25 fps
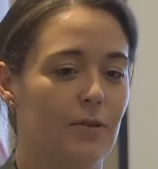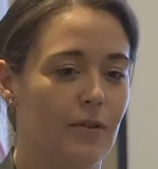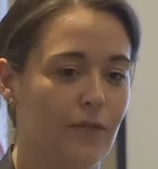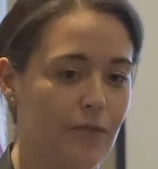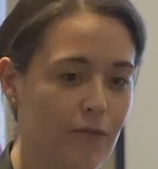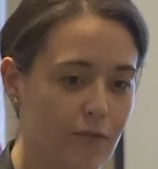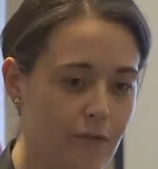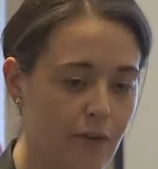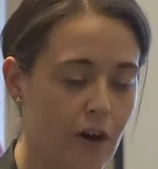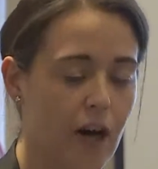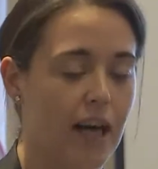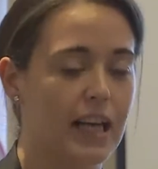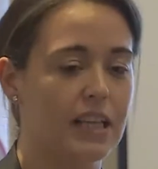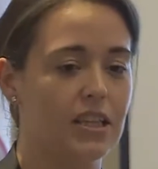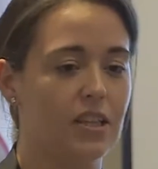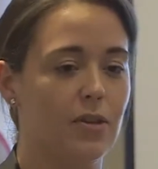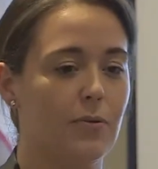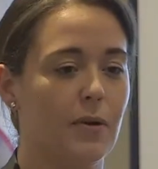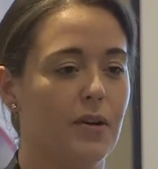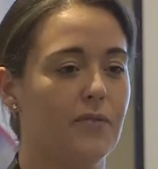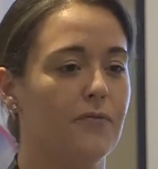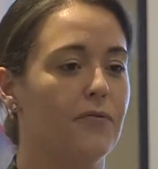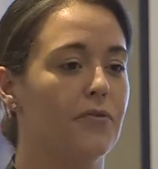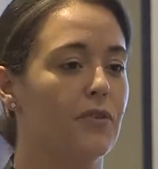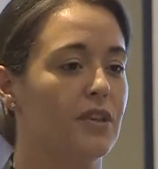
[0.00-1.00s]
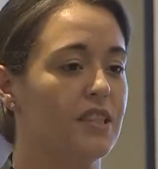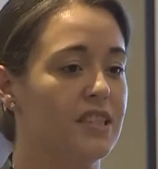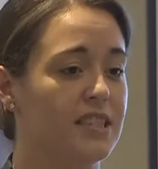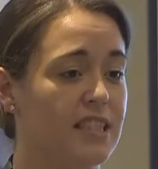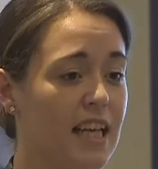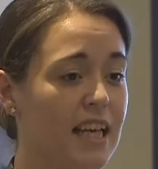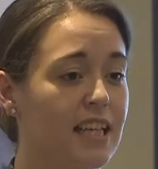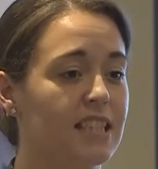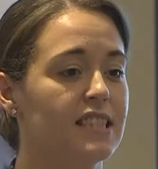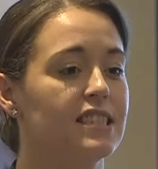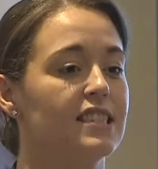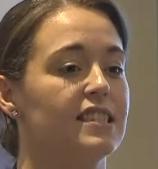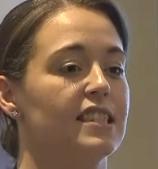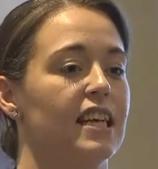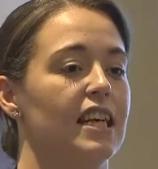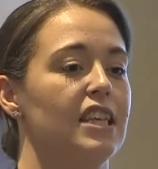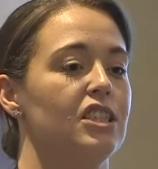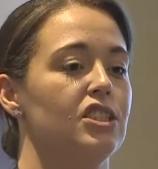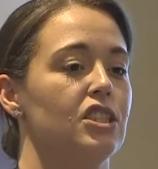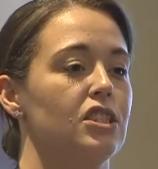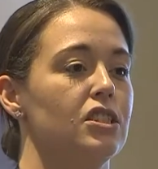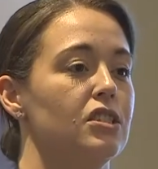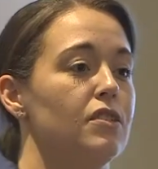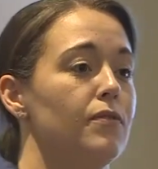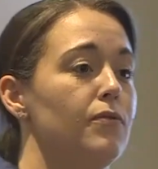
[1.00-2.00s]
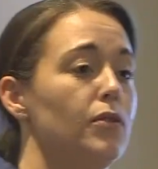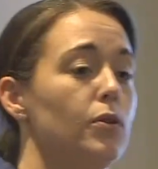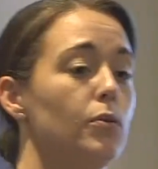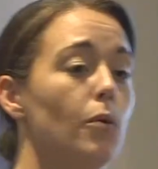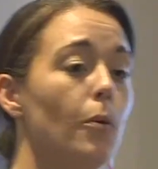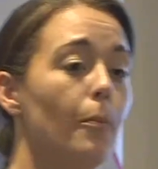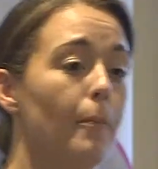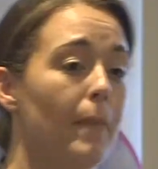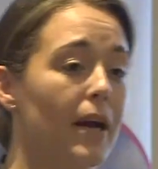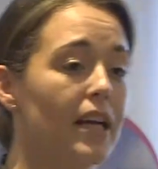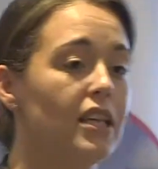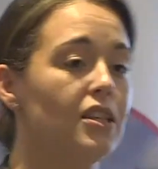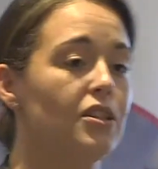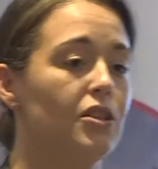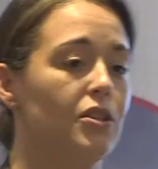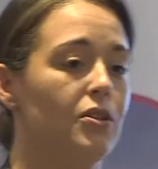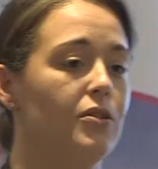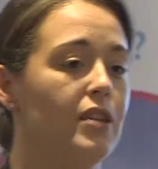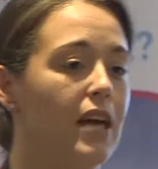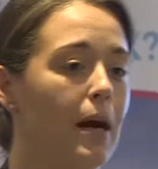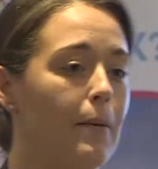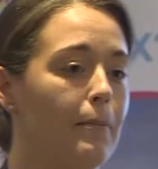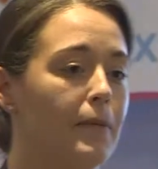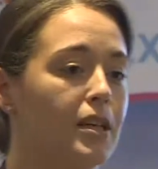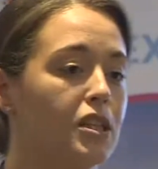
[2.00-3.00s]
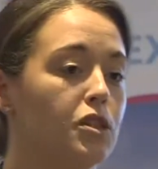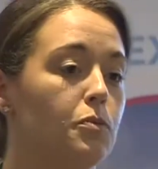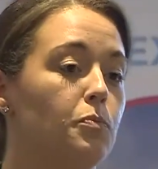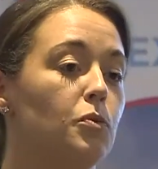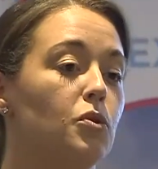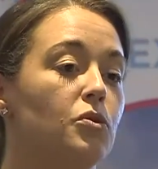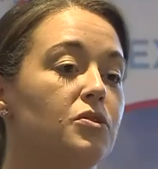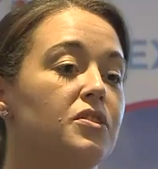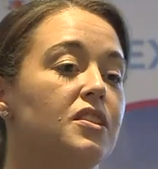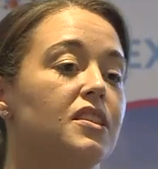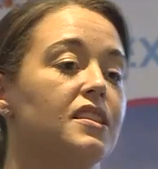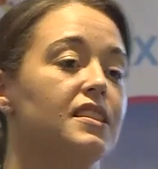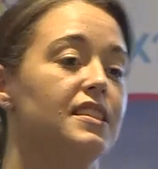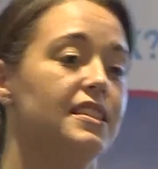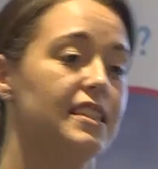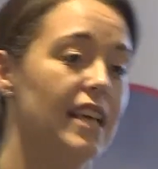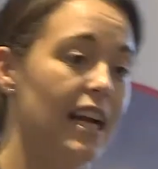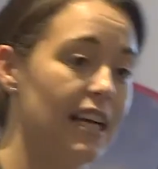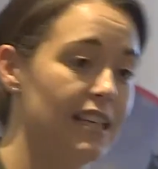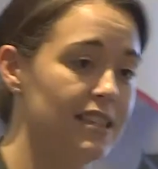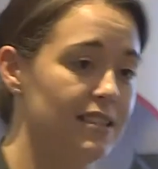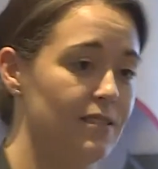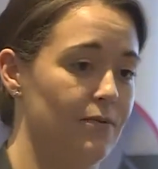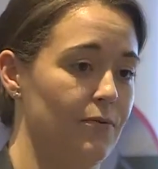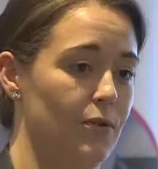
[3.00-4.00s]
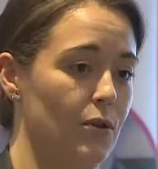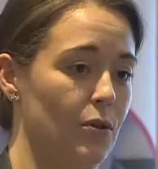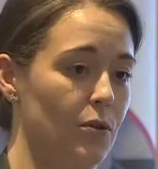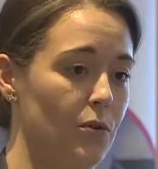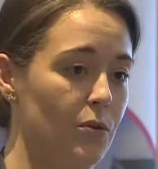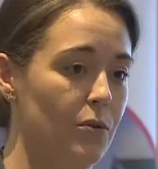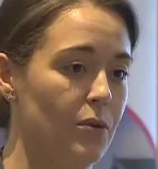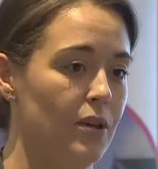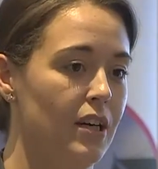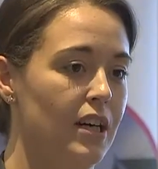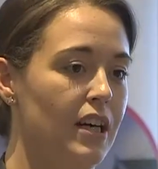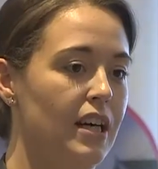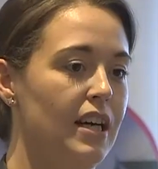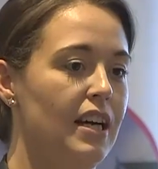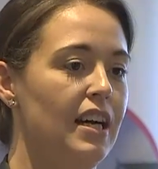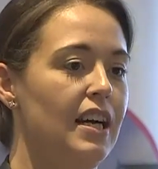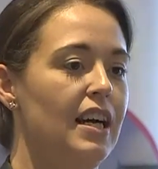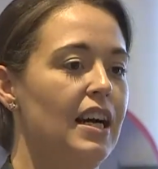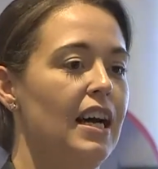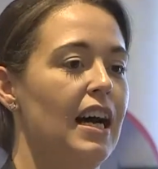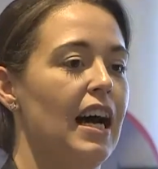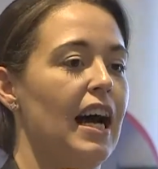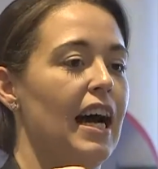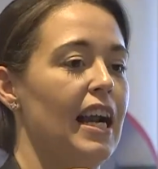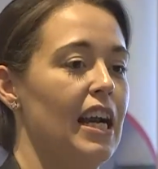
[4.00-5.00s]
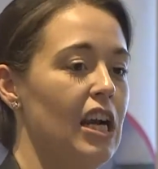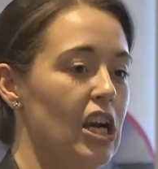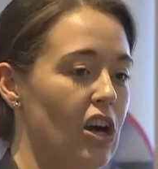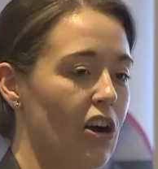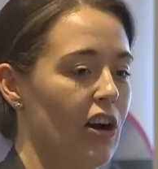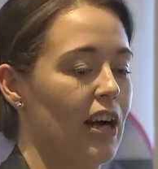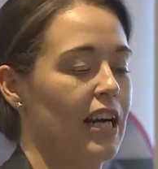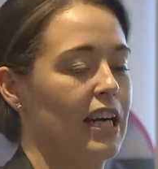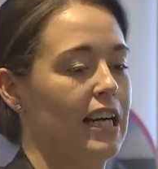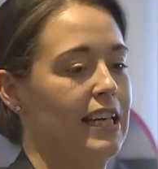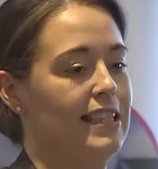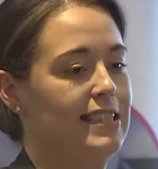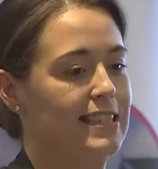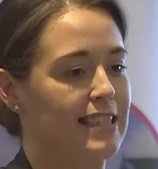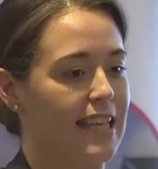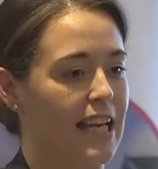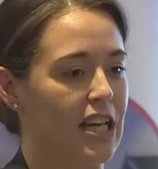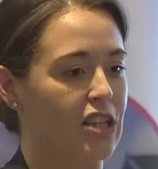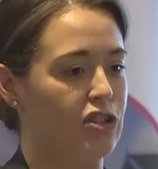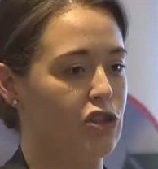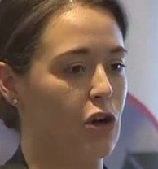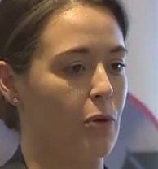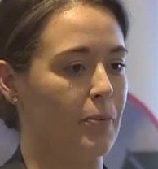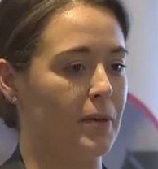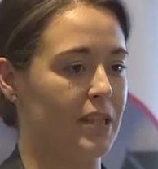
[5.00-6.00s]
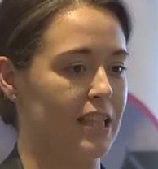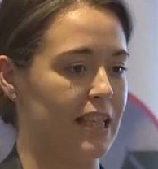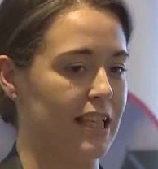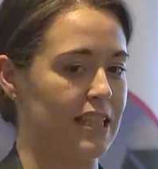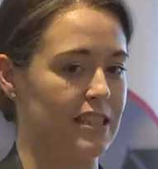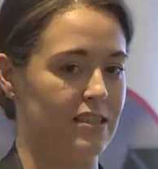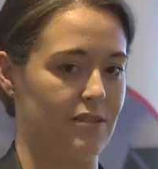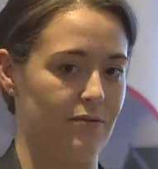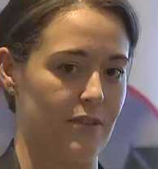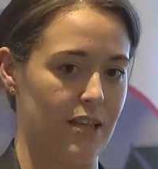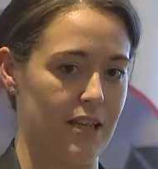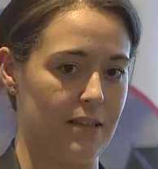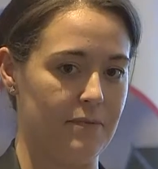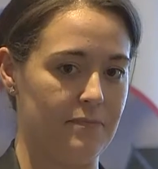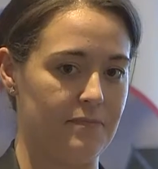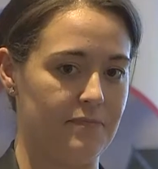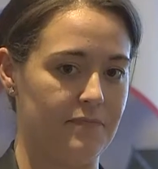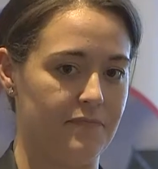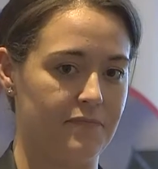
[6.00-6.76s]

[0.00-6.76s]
to invite you in for a second stage interview or make you that much more successful and likely to get a job at the end of it.